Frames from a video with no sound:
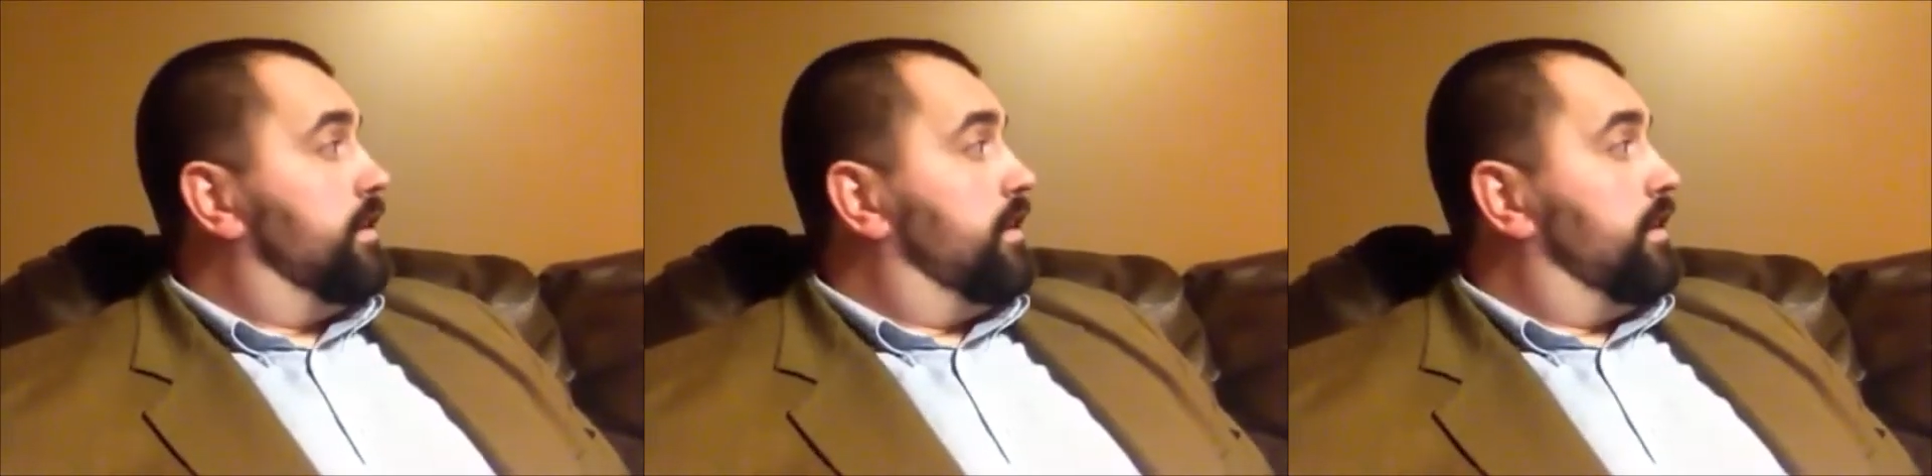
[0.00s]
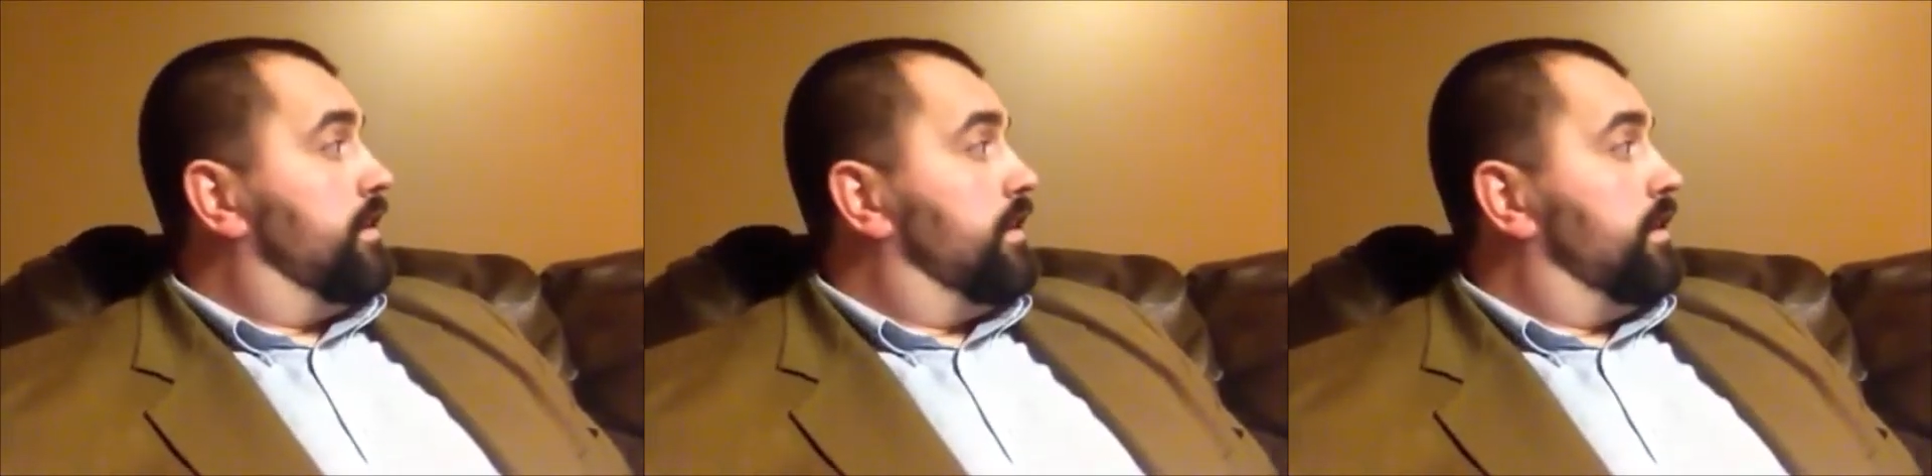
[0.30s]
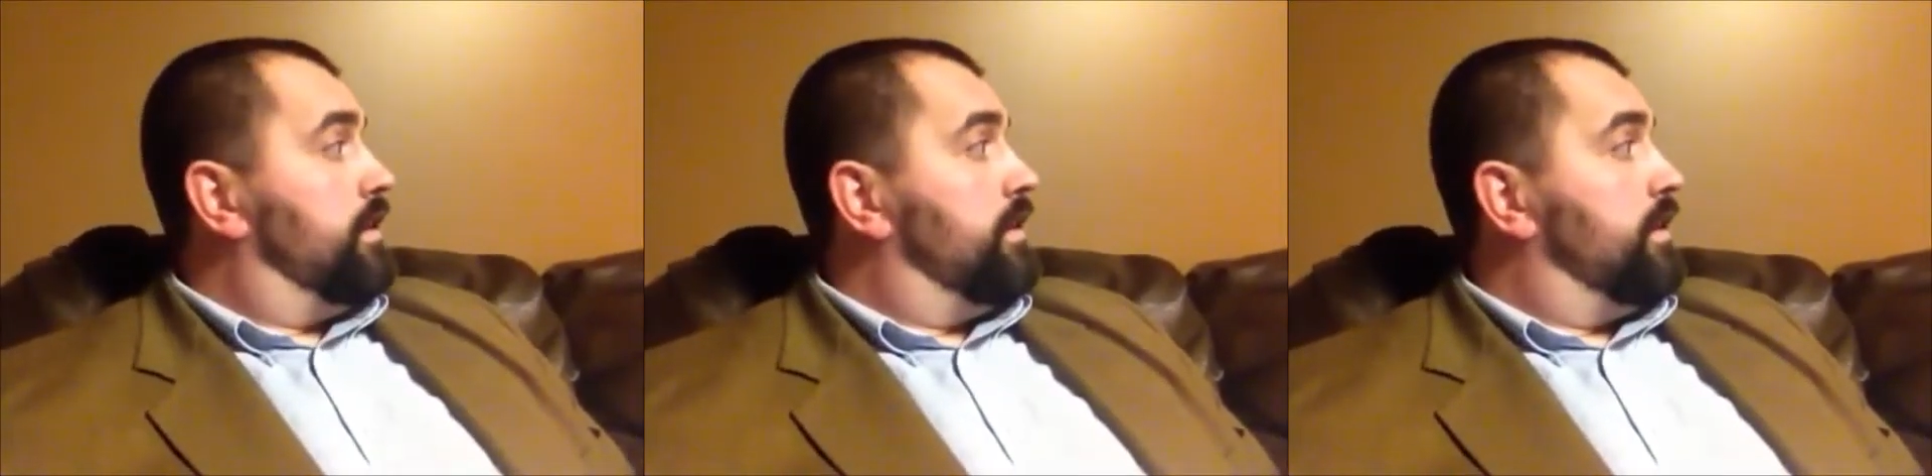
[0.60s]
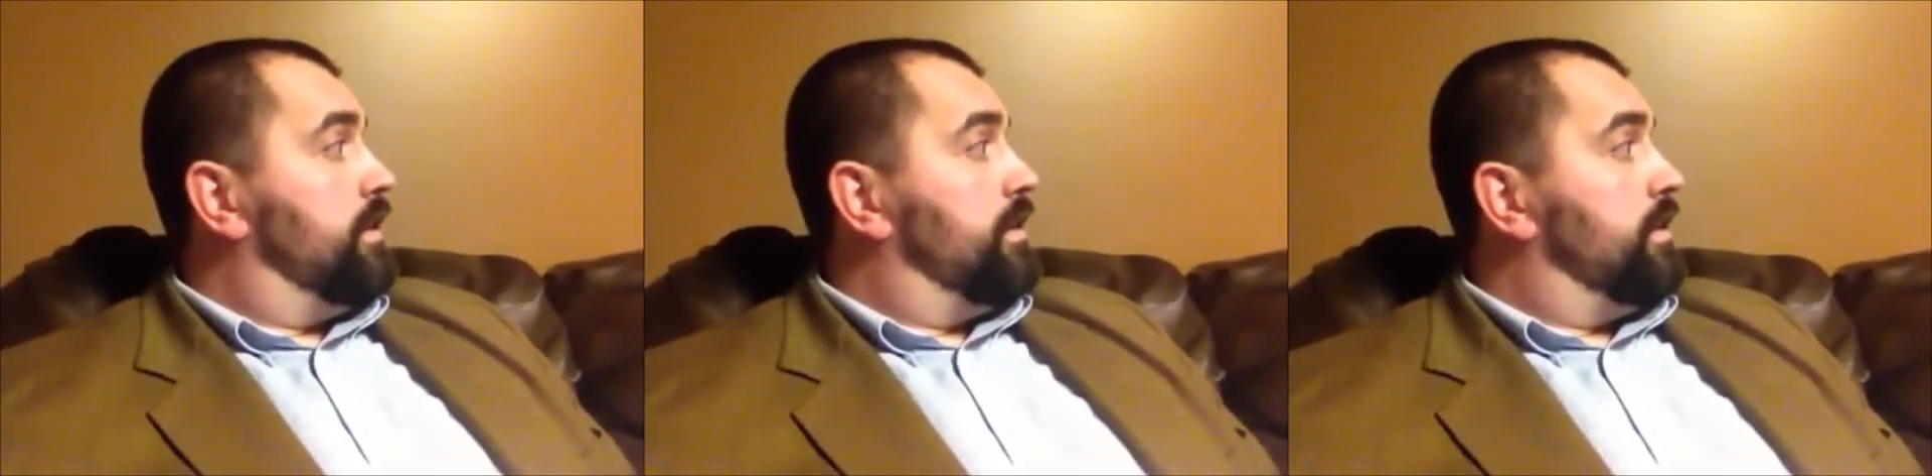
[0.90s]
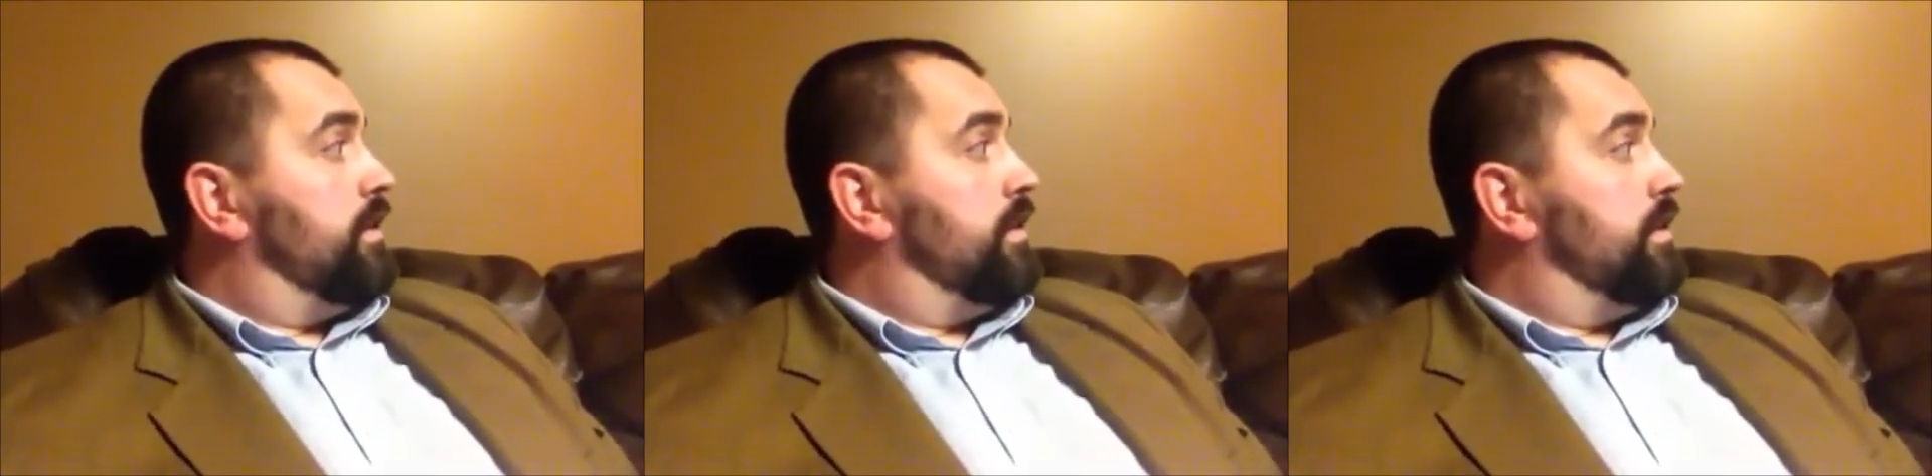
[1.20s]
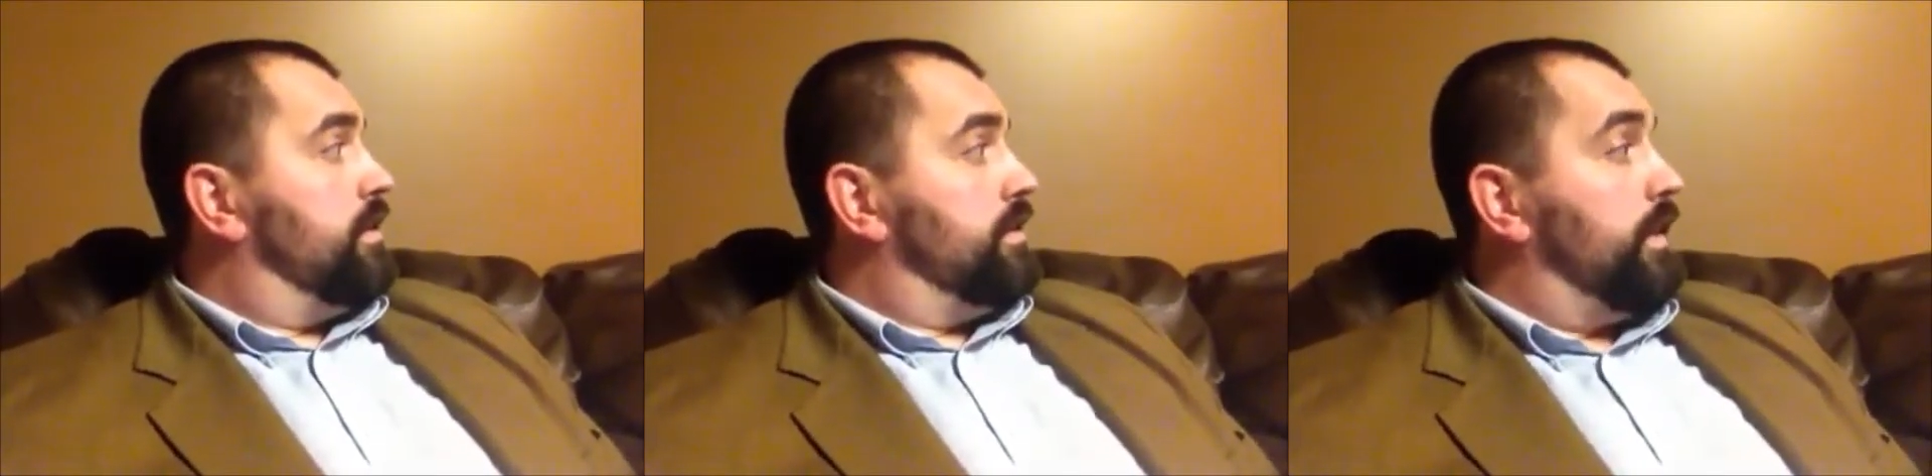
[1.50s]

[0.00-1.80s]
Ohio that sells that.